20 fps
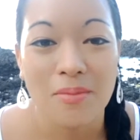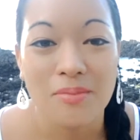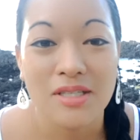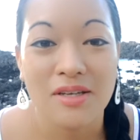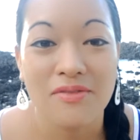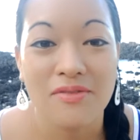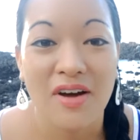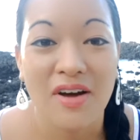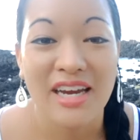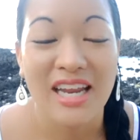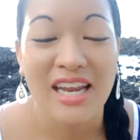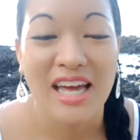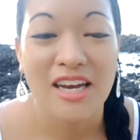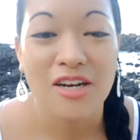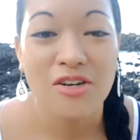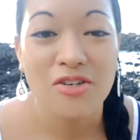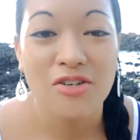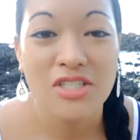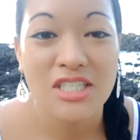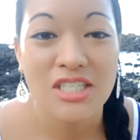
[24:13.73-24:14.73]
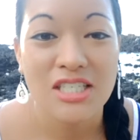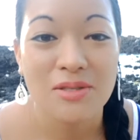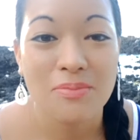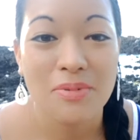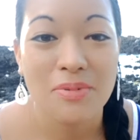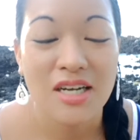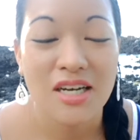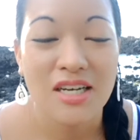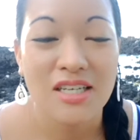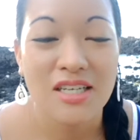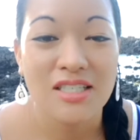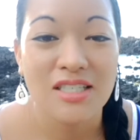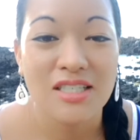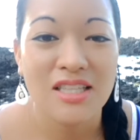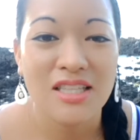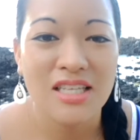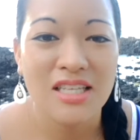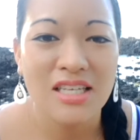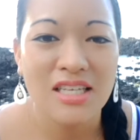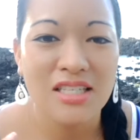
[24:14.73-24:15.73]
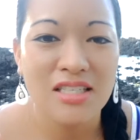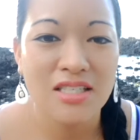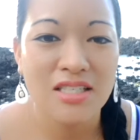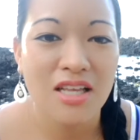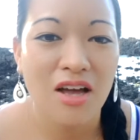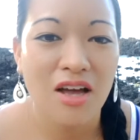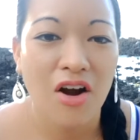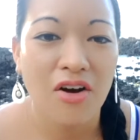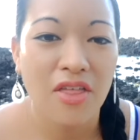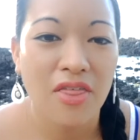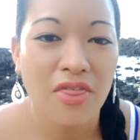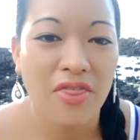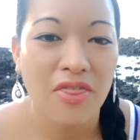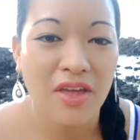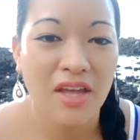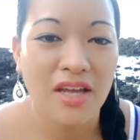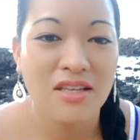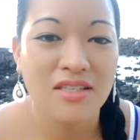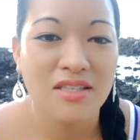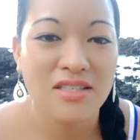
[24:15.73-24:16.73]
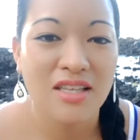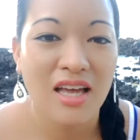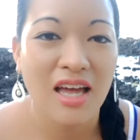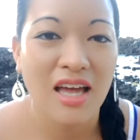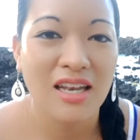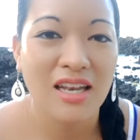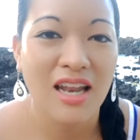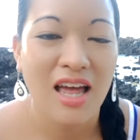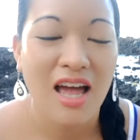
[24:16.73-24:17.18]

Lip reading: divine energies, because these are the things that